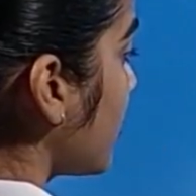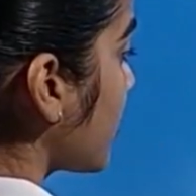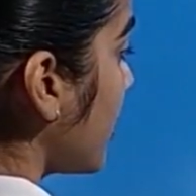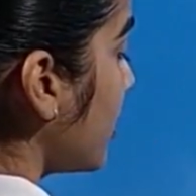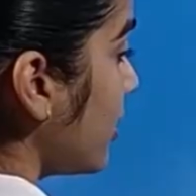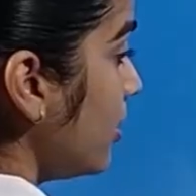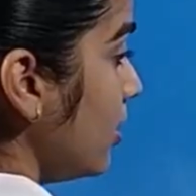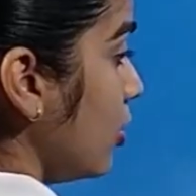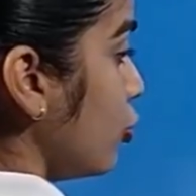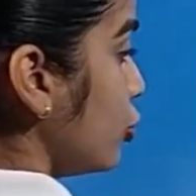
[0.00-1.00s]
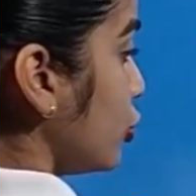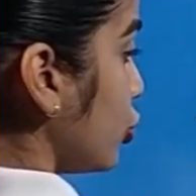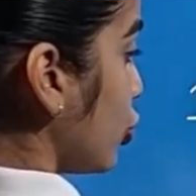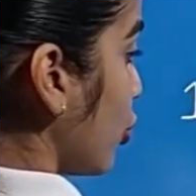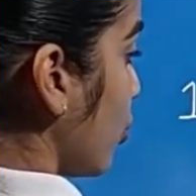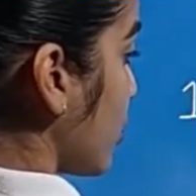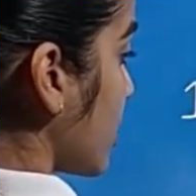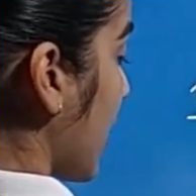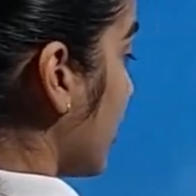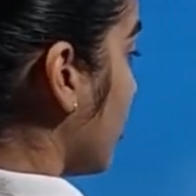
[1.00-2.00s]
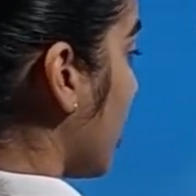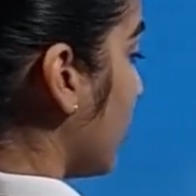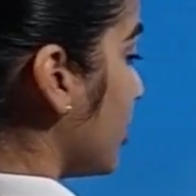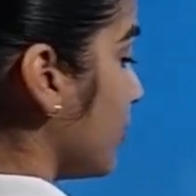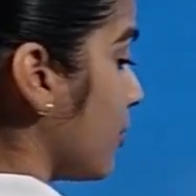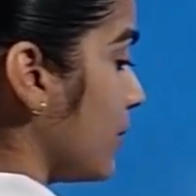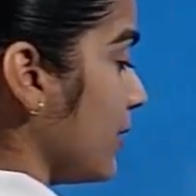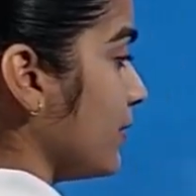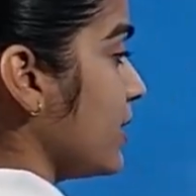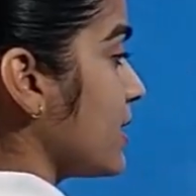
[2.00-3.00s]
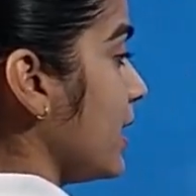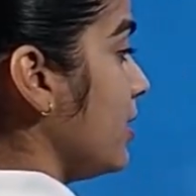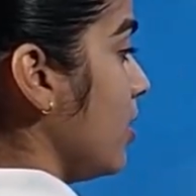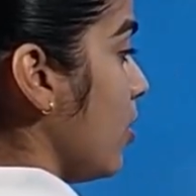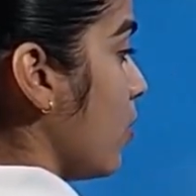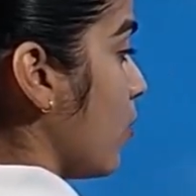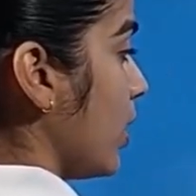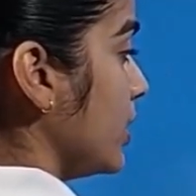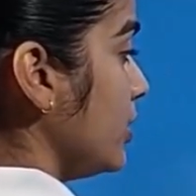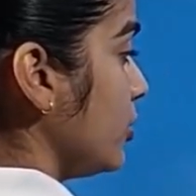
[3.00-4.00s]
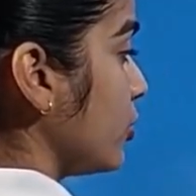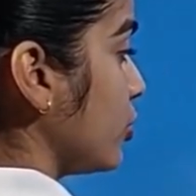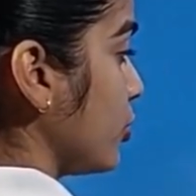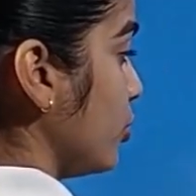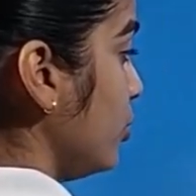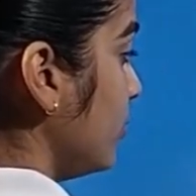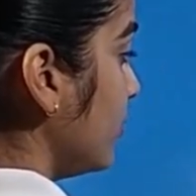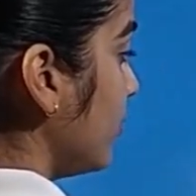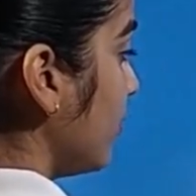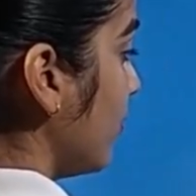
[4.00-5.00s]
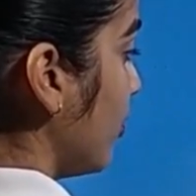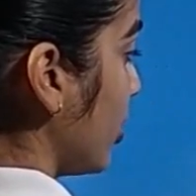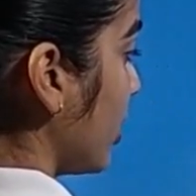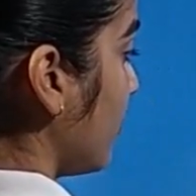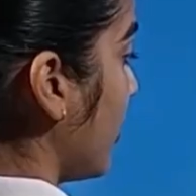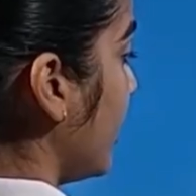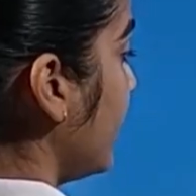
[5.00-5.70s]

are there? 2. Start your counting from left hand side. 1, 2. Put a point,